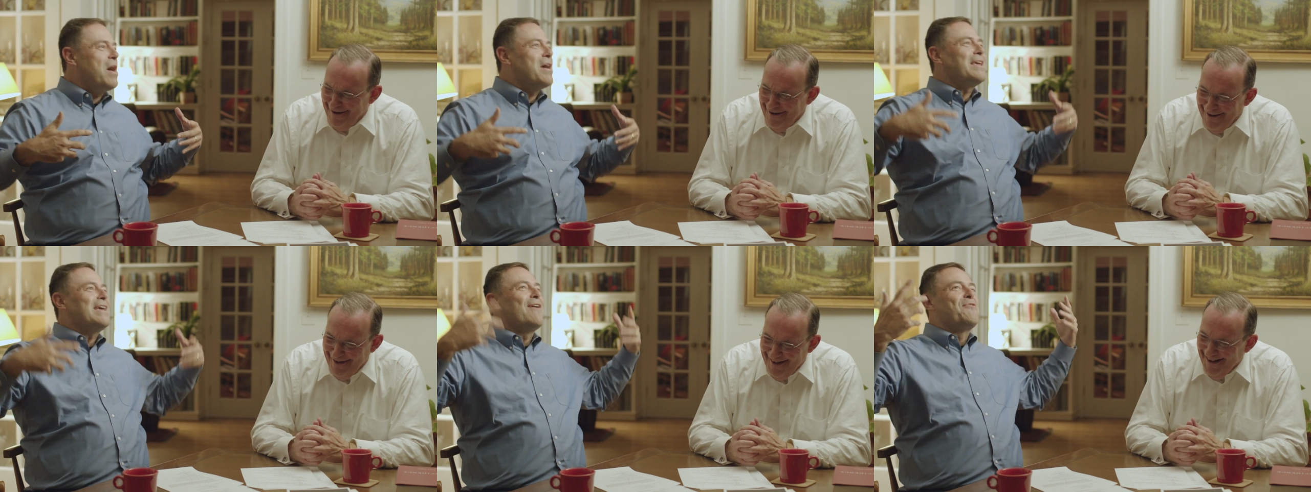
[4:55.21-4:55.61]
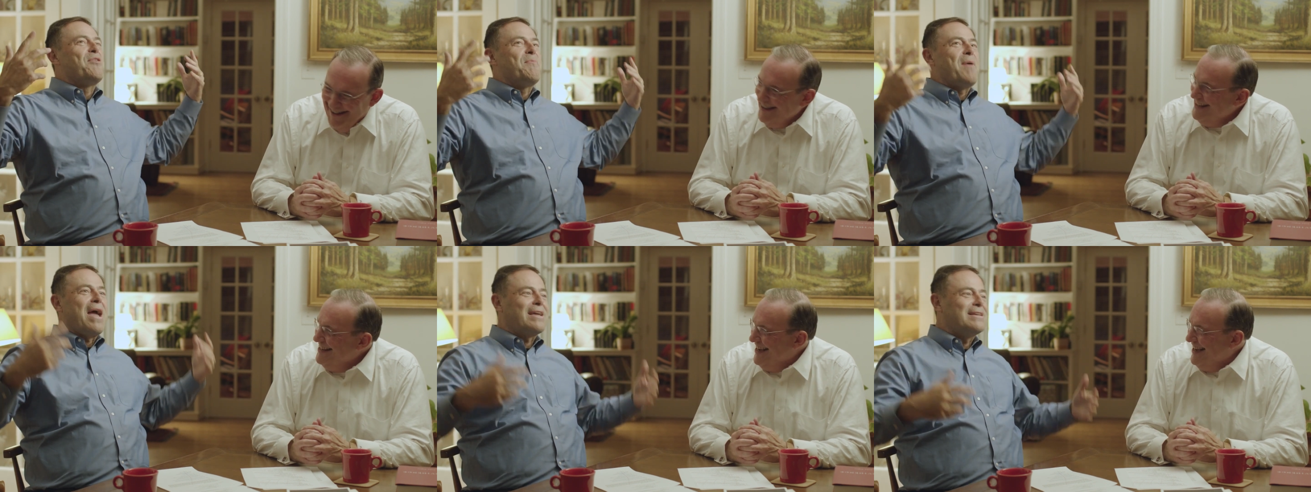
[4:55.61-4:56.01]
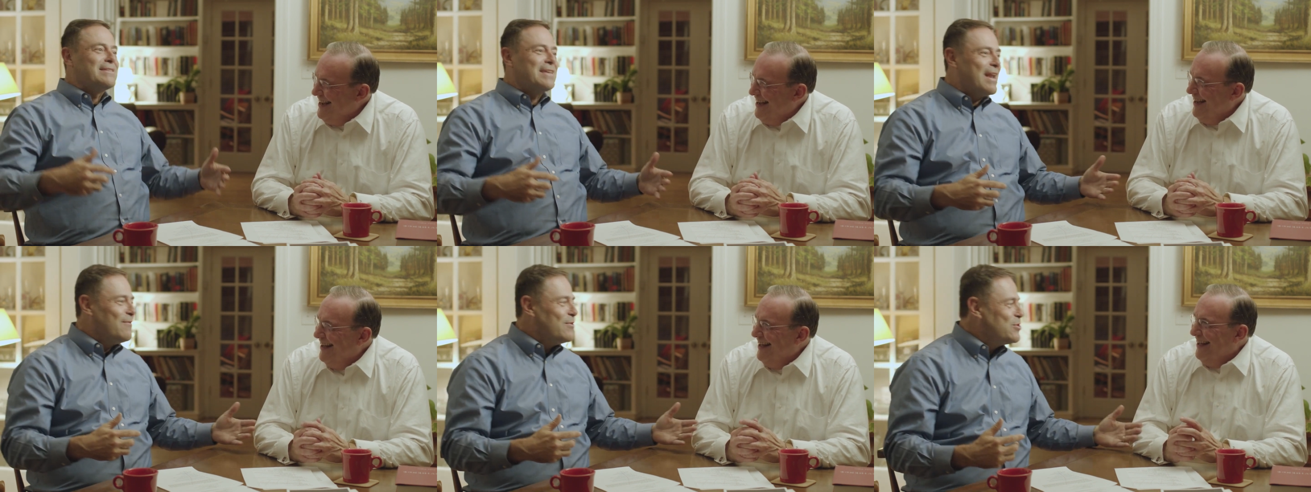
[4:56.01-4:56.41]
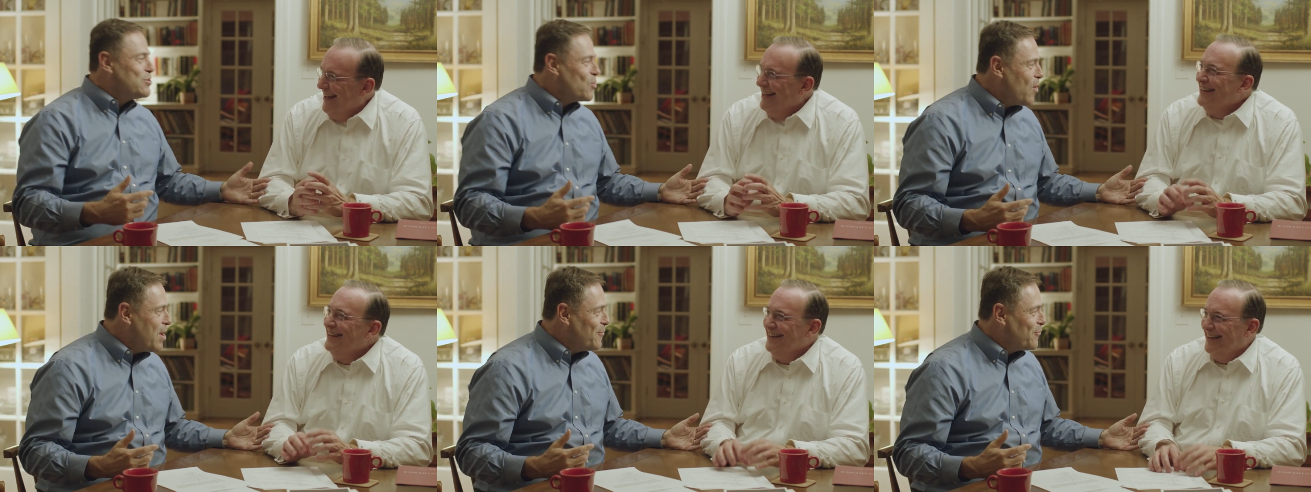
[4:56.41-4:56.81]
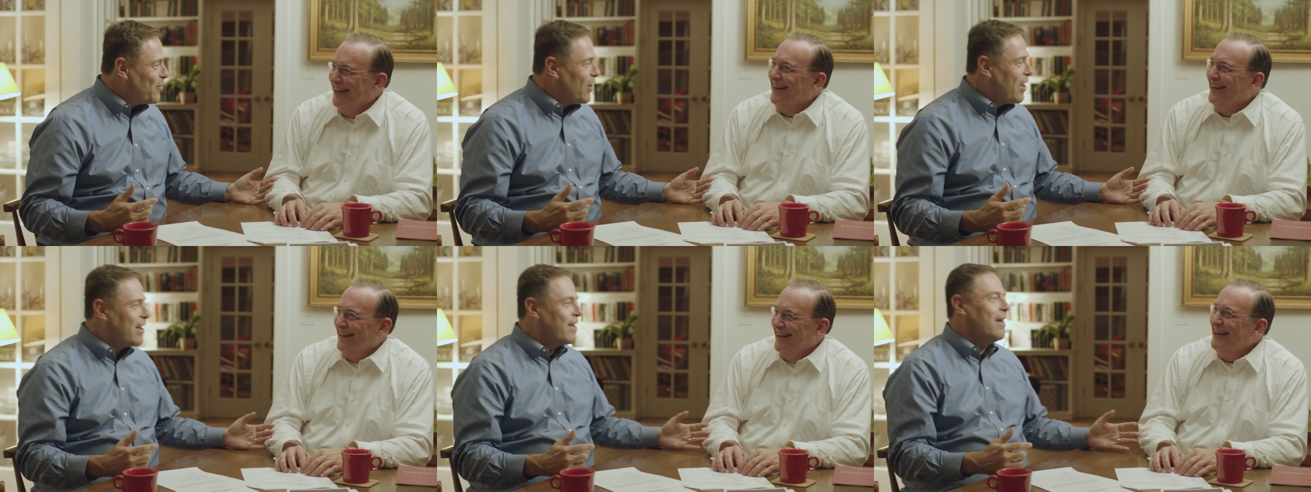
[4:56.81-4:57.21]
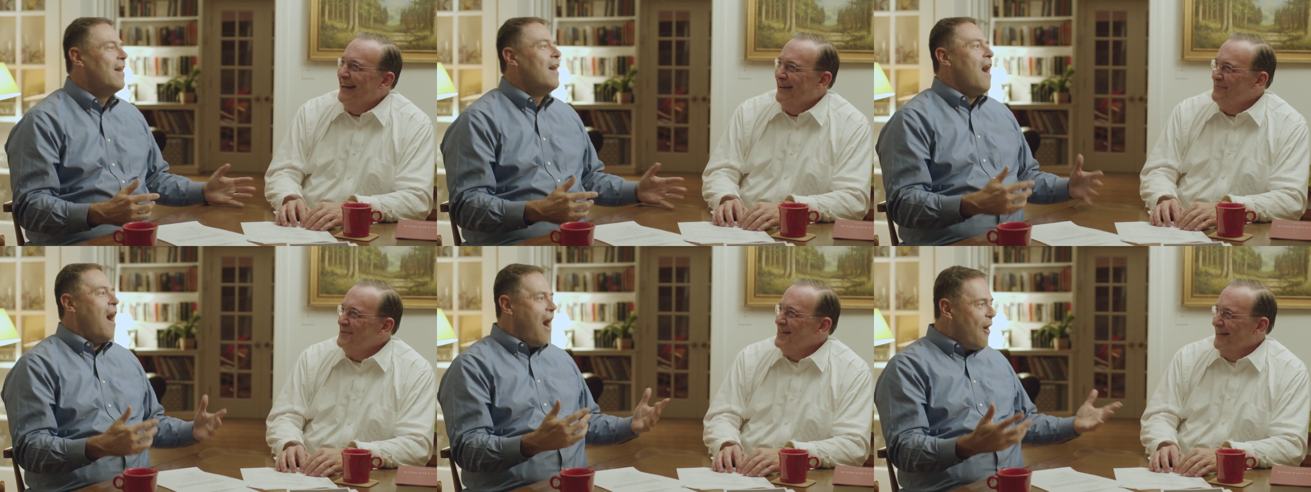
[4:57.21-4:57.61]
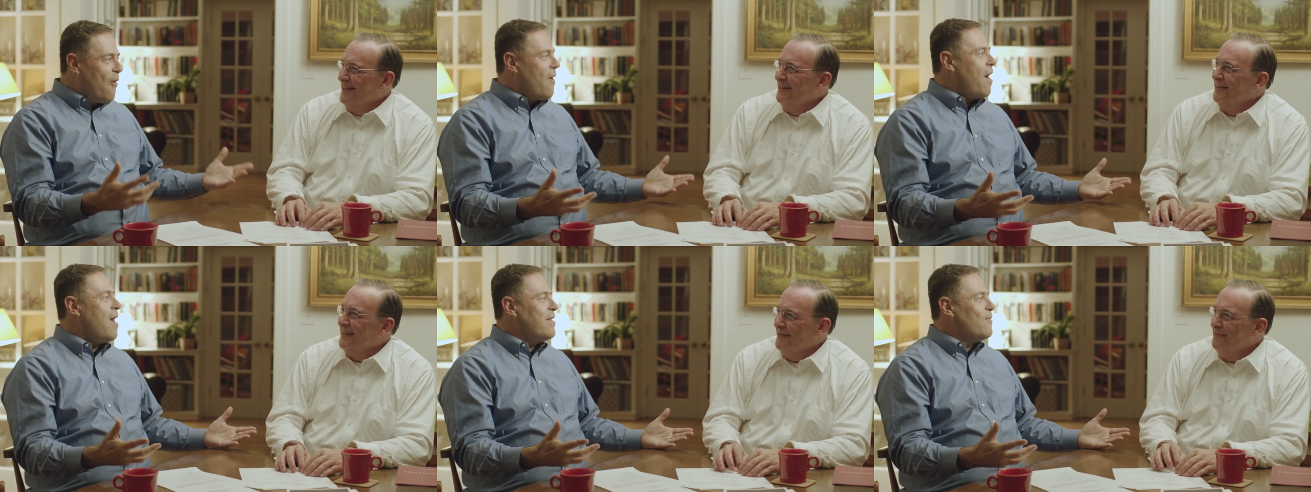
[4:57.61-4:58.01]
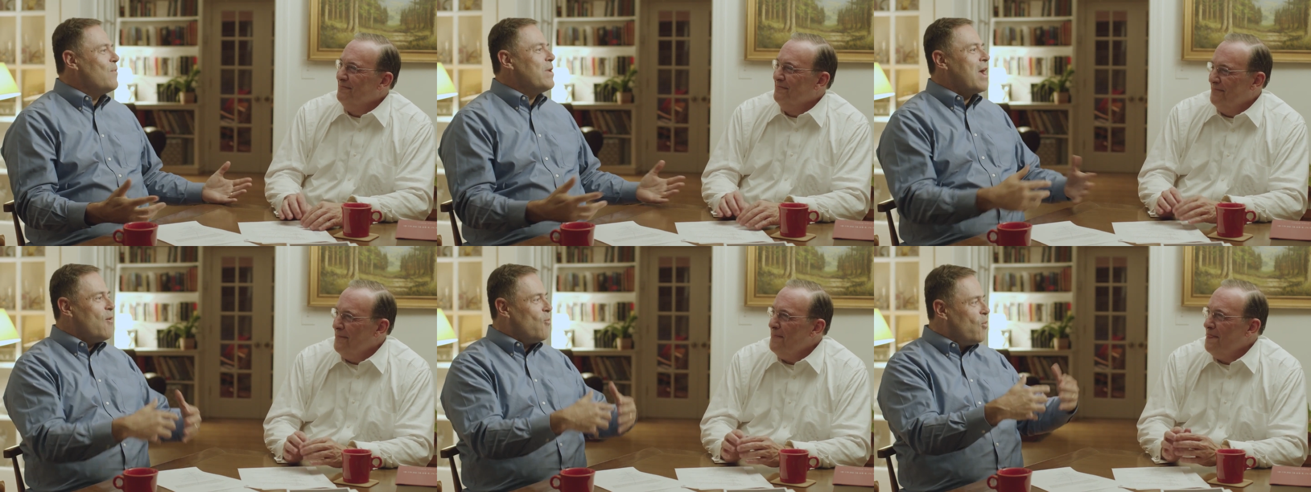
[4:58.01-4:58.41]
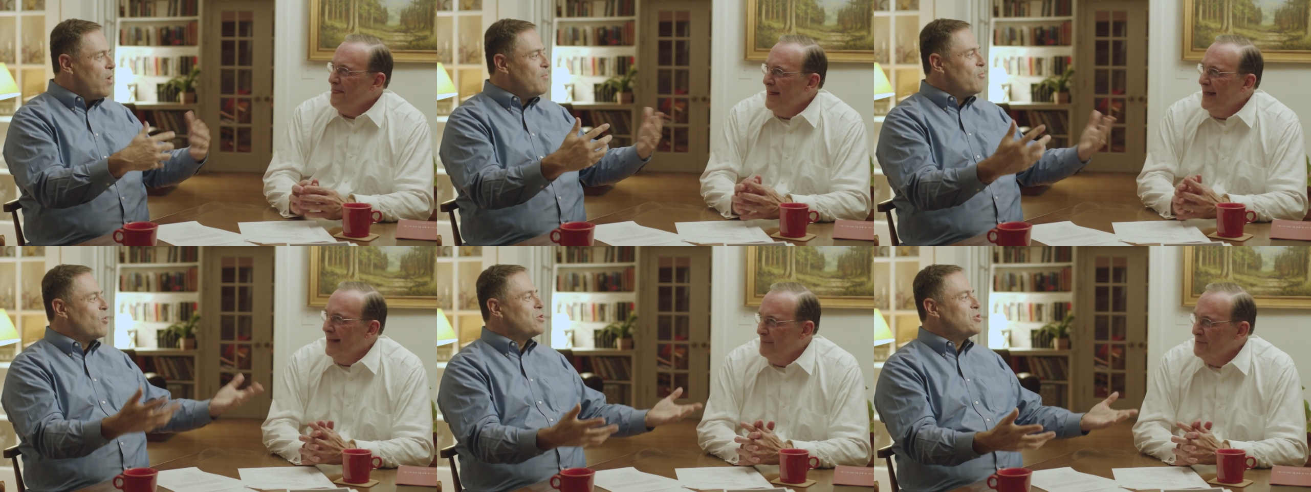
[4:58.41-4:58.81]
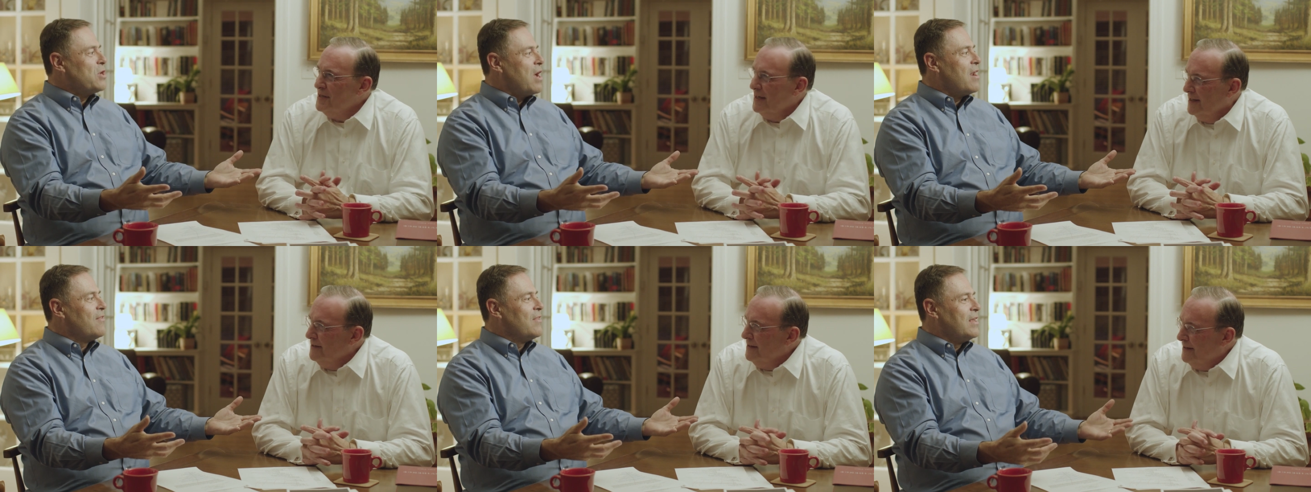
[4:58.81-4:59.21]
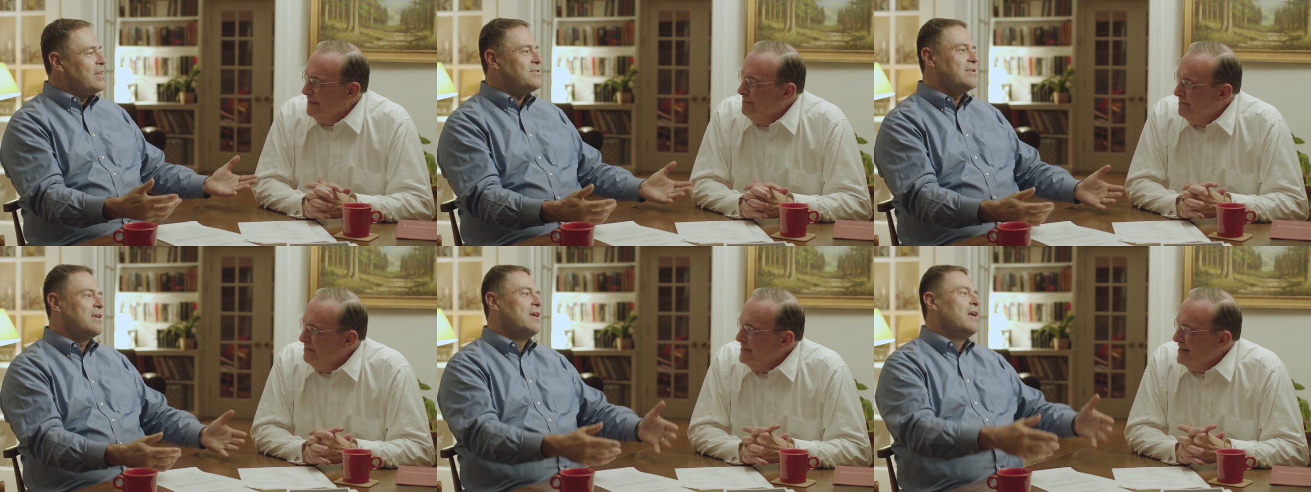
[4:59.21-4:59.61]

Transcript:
Speaker 1: oh. monkey off the back. Yeah. It's kind of a joyful yeah, like. Absolutely. All right, we got one more absolutely. shot at this.